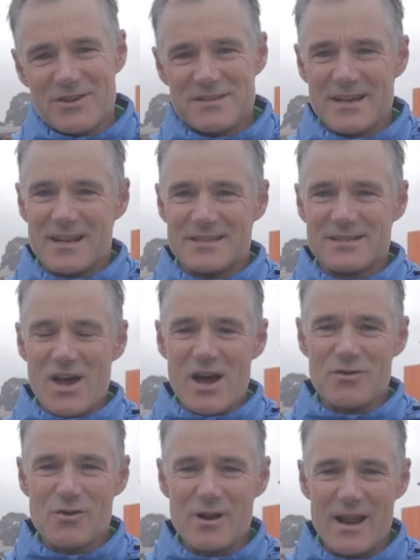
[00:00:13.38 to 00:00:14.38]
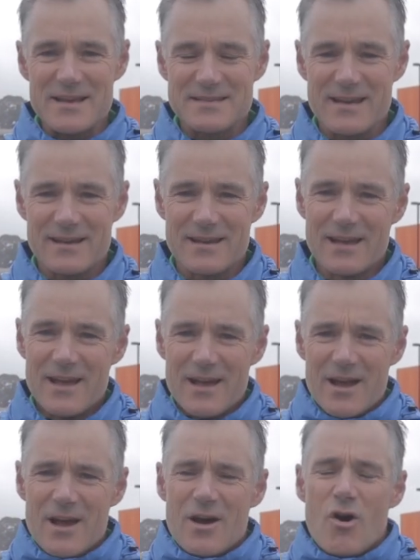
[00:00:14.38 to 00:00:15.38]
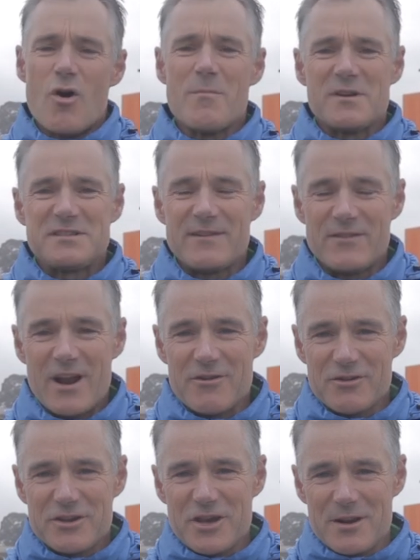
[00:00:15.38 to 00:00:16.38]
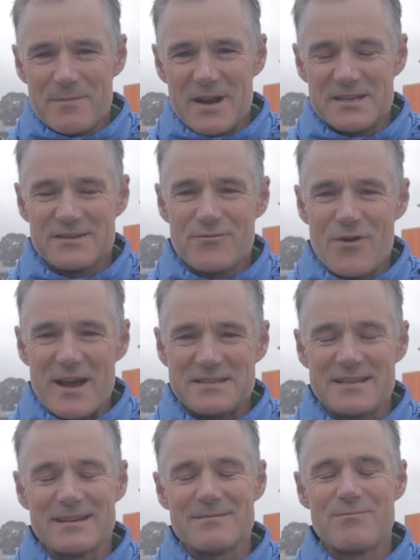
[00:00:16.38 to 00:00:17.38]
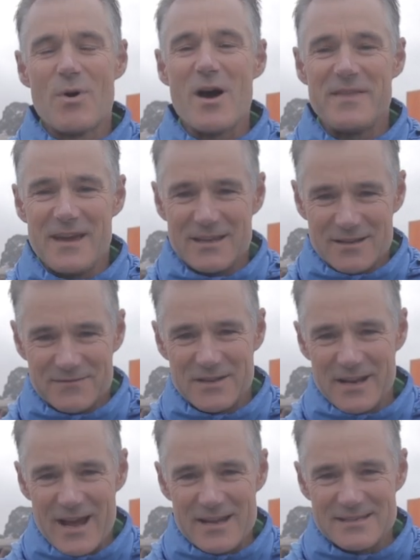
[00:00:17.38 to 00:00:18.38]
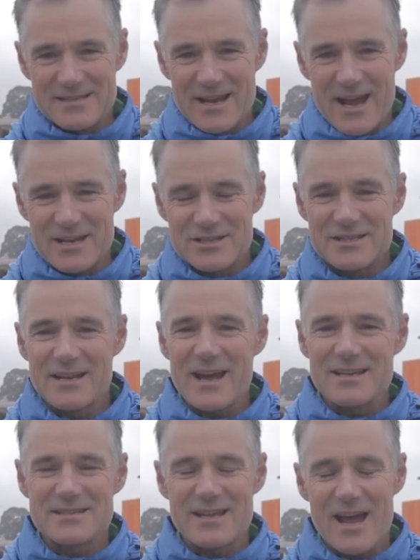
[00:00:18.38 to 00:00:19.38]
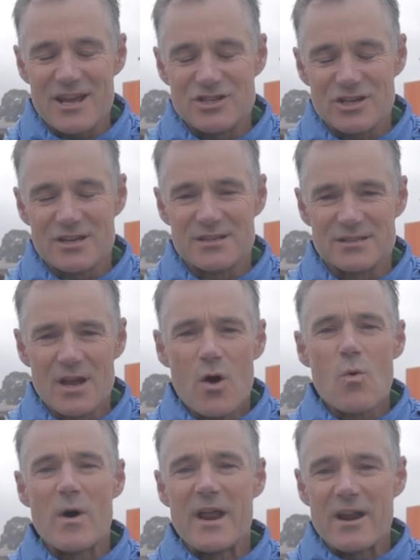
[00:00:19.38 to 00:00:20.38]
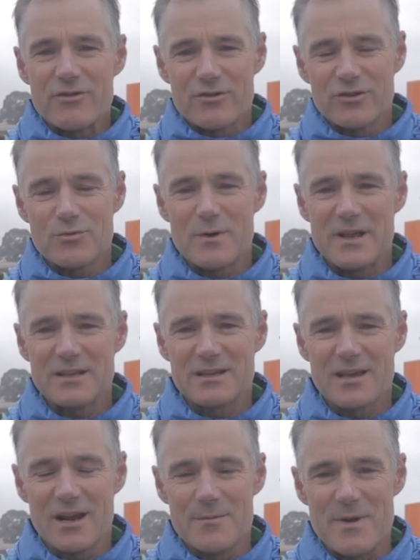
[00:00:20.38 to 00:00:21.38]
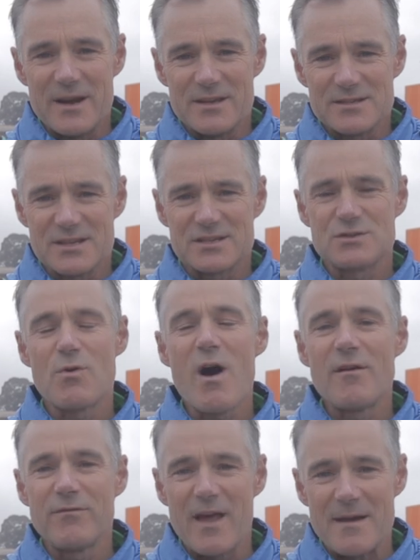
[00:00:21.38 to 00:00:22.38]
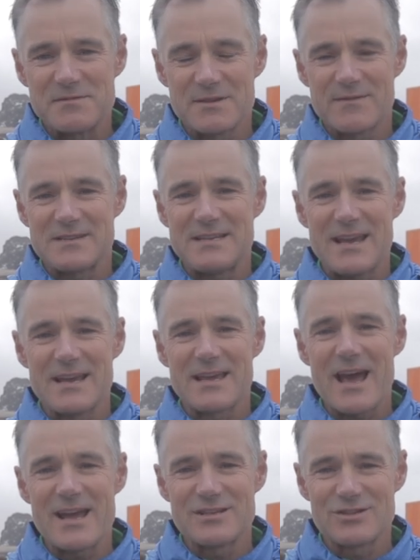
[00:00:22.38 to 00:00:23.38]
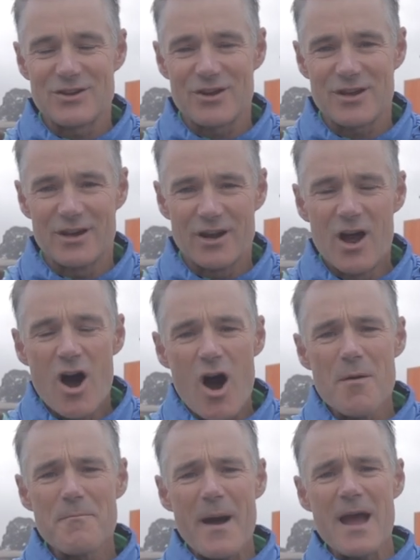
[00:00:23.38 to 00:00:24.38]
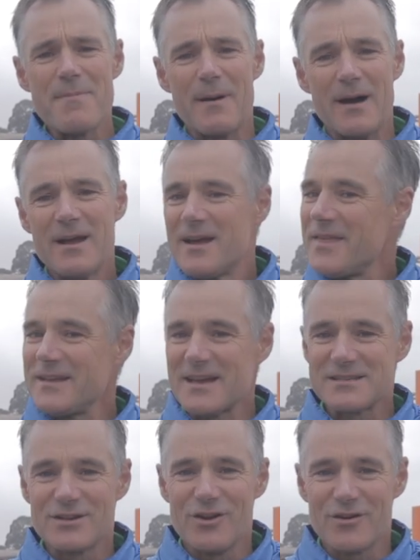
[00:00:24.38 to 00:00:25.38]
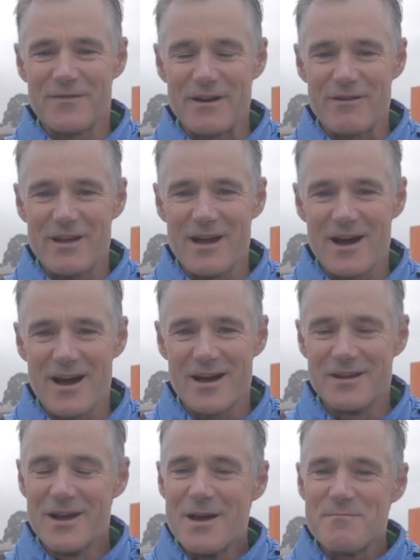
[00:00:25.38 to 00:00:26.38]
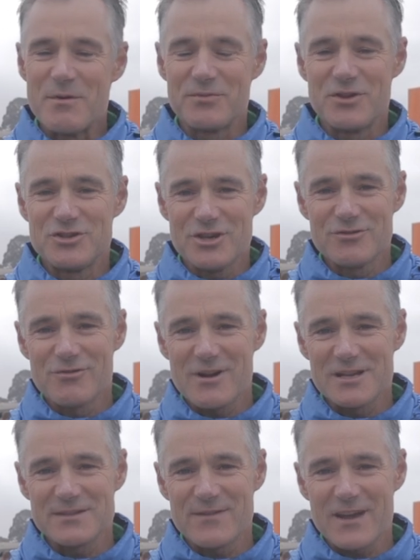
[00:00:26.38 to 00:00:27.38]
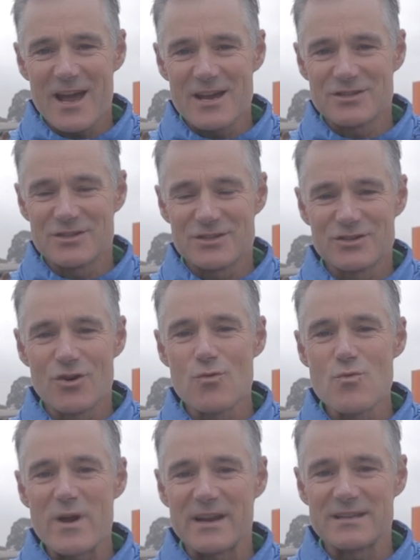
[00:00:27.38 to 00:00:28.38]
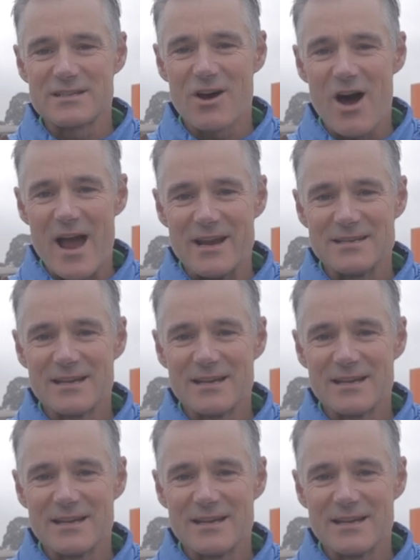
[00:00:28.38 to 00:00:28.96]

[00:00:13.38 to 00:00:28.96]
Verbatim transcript: New Zealand Cycle Classic. Almost 700 kilometres of racing by the end of today's stage. Today's stage is 120 kilometres. It's 12 laps of a 10k circuit. On paper, that doesn't look very hard, but with the general classification still really tight,